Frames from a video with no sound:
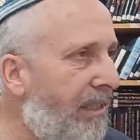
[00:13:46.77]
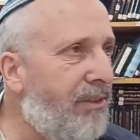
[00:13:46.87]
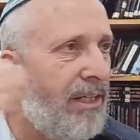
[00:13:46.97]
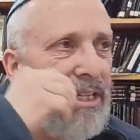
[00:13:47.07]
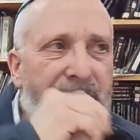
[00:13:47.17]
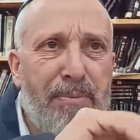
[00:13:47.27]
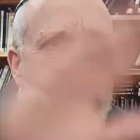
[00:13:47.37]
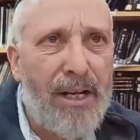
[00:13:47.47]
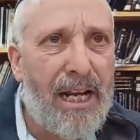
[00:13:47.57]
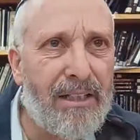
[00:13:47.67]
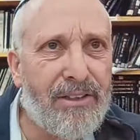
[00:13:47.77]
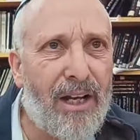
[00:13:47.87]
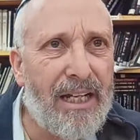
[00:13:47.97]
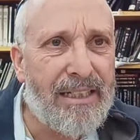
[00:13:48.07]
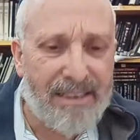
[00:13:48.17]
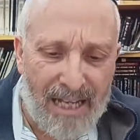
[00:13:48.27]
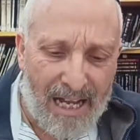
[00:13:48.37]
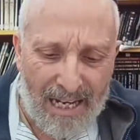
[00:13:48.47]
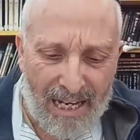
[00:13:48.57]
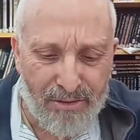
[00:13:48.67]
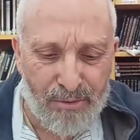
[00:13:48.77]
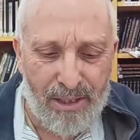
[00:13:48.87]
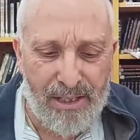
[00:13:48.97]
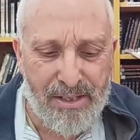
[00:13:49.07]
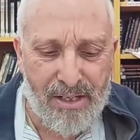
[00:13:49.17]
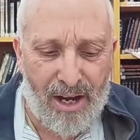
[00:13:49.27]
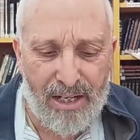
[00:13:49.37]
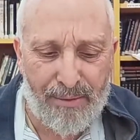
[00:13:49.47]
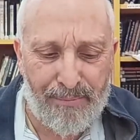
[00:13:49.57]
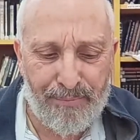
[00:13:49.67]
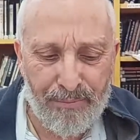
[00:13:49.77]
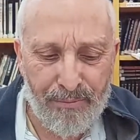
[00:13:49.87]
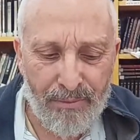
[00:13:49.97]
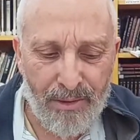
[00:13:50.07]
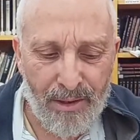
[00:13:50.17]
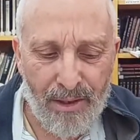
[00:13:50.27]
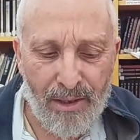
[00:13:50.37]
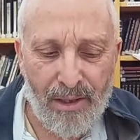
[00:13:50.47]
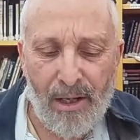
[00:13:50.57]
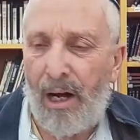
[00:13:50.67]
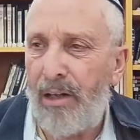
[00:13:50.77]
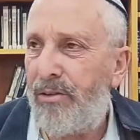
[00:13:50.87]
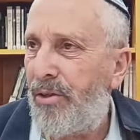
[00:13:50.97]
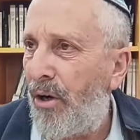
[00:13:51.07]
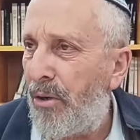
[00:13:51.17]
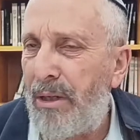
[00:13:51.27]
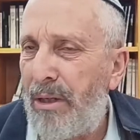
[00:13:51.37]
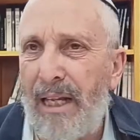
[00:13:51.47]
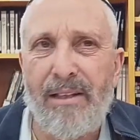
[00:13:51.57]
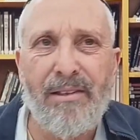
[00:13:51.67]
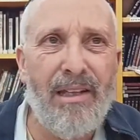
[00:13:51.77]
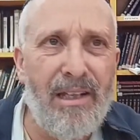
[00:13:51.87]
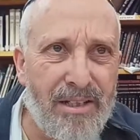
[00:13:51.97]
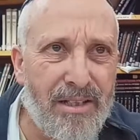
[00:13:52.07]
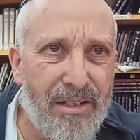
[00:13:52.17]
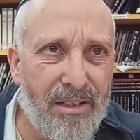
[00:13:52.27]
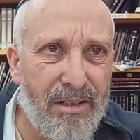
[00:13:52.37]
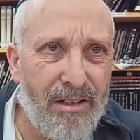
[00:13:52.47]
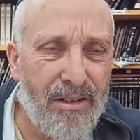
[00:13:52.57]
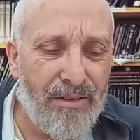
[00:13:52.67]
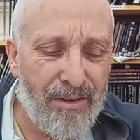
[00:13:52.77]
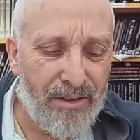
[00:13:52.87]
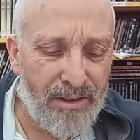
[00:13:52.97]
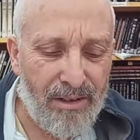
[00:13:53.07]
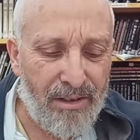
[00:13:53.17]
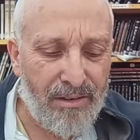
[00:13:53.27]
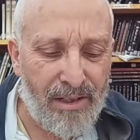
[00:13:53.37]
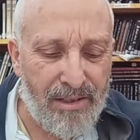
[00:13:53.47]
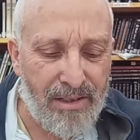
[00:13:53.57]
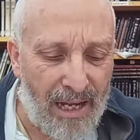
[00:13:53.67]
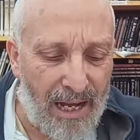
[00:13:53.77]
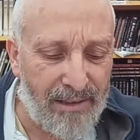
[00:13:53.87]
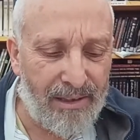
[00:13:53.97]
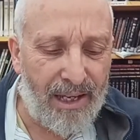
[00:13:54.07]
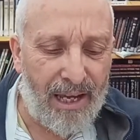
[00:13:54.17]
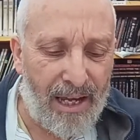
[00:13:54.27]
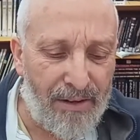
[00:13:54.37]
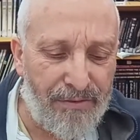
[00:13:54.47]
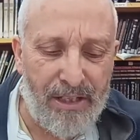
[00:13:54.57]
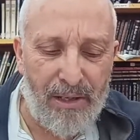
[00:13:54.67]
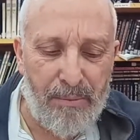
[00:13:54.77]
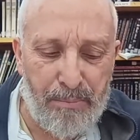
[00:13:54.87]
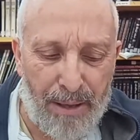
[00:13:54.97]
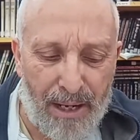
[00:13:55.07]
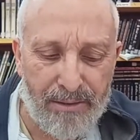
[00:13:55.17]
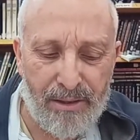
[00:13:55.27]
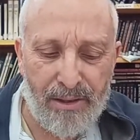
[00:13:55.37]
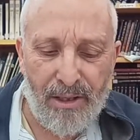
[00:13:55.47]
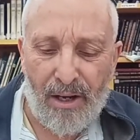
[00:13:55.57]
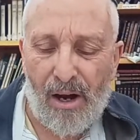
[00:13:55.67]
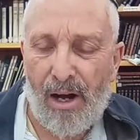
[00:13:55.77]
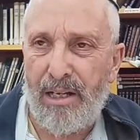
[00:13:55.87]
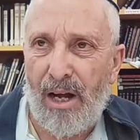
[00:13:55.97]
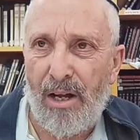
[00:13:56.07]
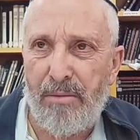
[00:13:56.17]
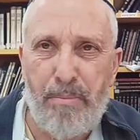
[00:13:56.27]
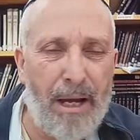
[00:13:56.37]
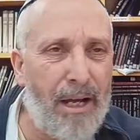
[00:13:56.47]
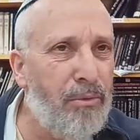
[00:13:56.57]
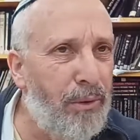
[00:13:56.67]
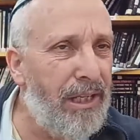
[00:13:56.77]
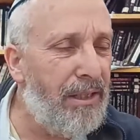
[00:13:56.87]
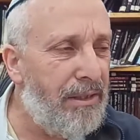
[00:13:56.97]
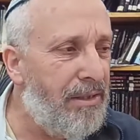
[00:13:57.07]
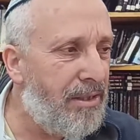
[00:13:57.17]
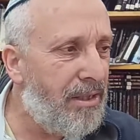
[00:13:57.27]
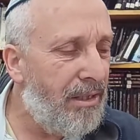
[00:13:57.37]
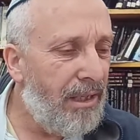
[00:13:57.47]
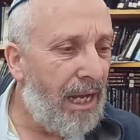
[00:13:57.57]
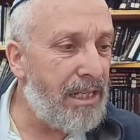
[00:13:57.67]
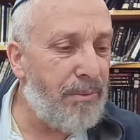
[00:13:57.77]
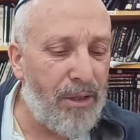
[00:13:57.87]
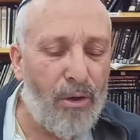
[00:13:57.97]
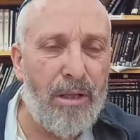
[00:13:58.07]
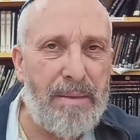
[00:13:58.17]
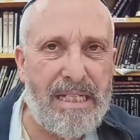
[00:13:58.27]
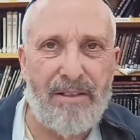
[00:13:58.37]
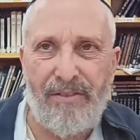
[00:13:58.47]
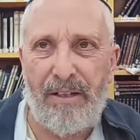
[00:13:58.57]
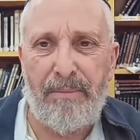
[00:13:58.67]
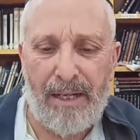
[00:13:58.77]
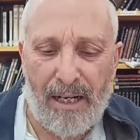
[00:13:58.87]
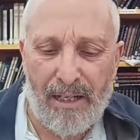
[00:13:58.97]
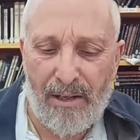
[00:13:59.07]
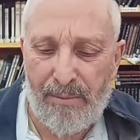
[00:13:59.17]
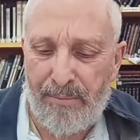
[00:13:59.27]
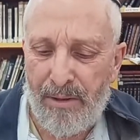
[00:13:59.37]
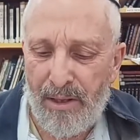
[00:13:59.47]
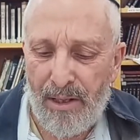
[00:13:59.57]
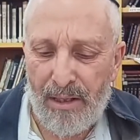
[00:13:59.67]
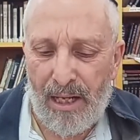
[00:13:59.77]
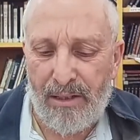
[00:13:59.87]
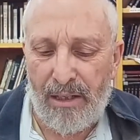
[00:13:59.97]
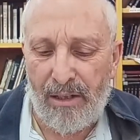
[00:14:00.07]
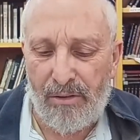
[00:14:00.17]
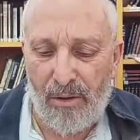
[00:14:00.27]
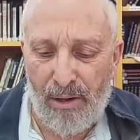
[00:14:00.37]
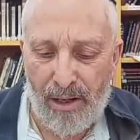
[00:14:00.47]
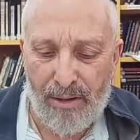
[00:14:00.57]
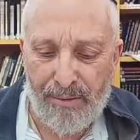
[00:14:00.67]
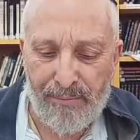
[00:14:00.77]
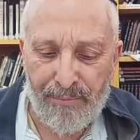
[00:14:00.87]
It's on his lips on the outside. It's not entering inside him. A Torah like this does not have an impact on bad weeds, as we call them, as-savir mera'im, like Doeg.